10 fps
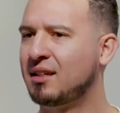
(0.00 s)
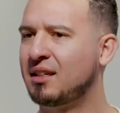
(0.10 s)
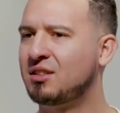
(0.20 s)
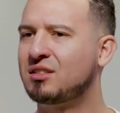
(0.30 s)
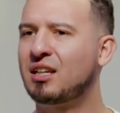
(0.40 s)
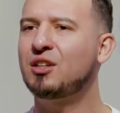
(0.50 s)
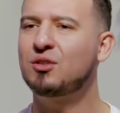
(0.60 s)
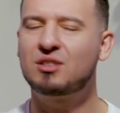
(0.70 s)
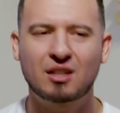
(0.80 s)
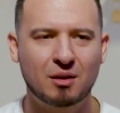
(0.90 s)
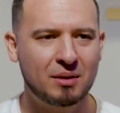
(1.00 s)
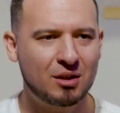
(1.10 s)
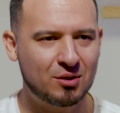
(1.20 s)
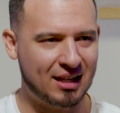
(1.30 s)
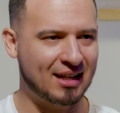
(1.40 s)
and just tell you it's going to
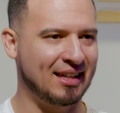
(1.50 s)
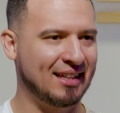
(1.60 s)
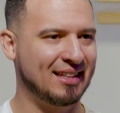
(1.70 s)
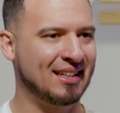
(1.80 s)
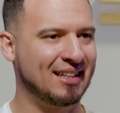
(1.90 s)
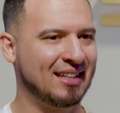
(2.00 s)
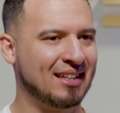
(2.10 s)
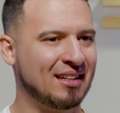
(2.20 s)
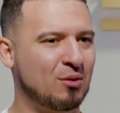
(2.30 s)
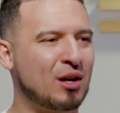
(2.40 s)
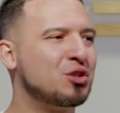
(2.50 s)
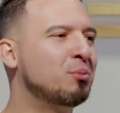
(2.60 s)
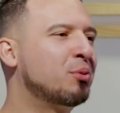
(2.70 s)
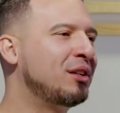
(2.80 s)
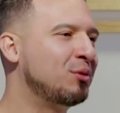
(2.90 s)
be okay. Why don't
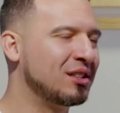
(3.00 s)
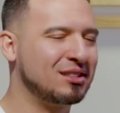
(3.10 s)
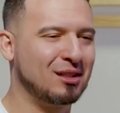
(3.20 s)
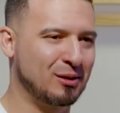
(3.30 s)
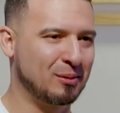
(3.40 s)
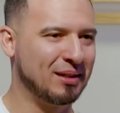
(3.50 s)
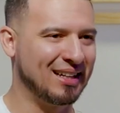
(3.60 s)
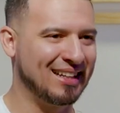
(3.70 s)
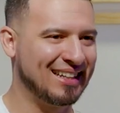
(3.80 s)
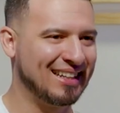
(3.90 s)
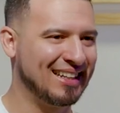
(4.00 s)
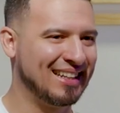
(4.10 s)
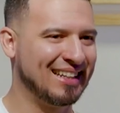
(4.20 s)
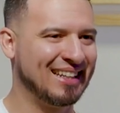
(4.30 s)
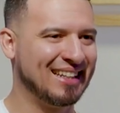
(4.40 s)
you breathe with us a little bit?
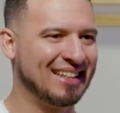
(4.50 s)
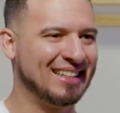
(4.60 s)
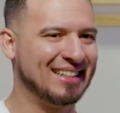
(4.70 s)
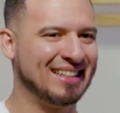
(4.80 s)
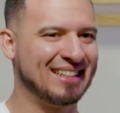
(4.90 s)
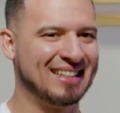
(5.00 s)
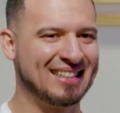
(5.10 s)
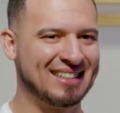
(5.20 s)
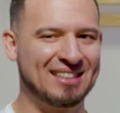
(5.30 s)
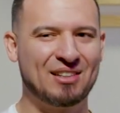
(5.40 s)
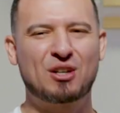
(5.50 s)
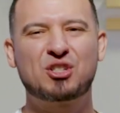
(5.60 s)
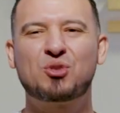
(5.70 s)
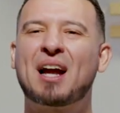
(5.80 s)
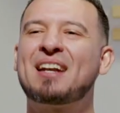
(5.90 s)
Why
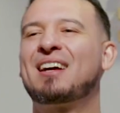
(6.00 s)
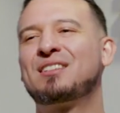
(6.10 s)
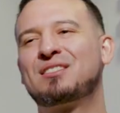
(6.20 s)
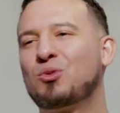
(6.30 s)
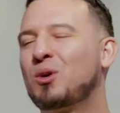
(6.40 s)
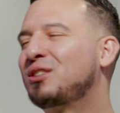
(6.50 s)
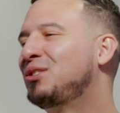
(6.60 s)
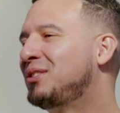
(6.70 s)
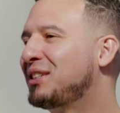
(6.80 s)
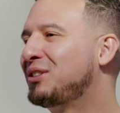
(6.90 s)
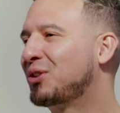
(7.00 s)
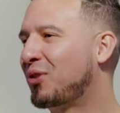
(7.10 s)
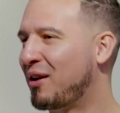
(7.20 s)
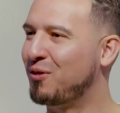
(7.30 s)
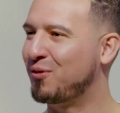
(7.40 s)
don't you write down one or two things you're
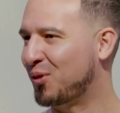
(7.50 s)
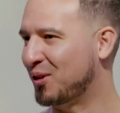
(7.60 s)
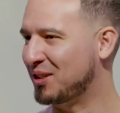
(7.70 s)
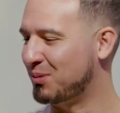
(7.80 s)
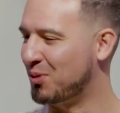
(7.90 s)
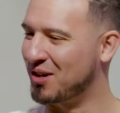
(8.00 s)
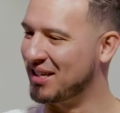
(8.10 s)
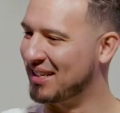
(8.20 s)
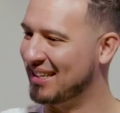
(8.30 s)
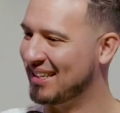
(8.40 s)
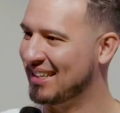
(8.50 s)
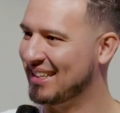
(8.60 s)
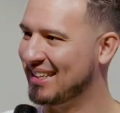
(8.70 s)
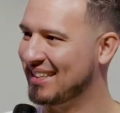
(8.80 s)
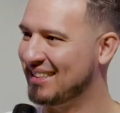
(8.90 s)
grateful for this morning?
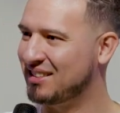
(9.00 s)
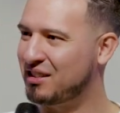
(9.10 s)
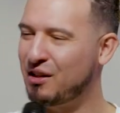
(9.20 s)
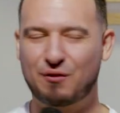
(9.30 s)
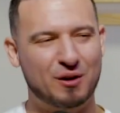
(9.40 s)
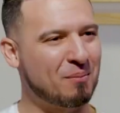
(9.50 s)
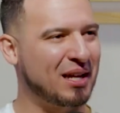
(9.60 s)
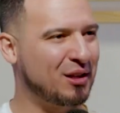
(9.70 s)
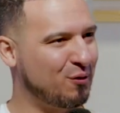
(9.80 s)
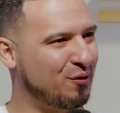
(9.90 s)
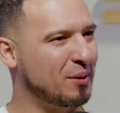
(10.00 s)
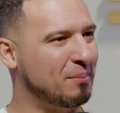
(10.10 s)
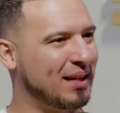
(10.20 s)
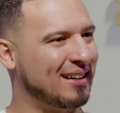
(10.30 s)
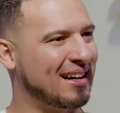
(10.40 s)
See if it'll make you feel
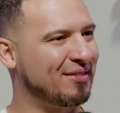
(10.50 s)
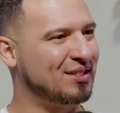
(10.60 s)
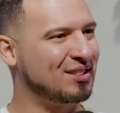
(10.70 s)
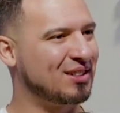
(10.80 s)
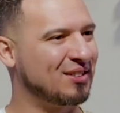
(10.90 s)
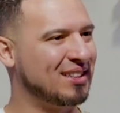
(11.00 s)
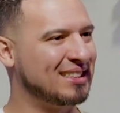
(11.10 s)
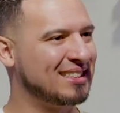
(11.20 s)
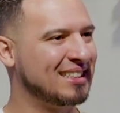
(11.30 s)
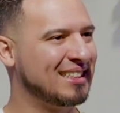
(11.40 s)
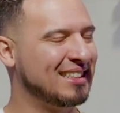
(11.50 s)
better after service.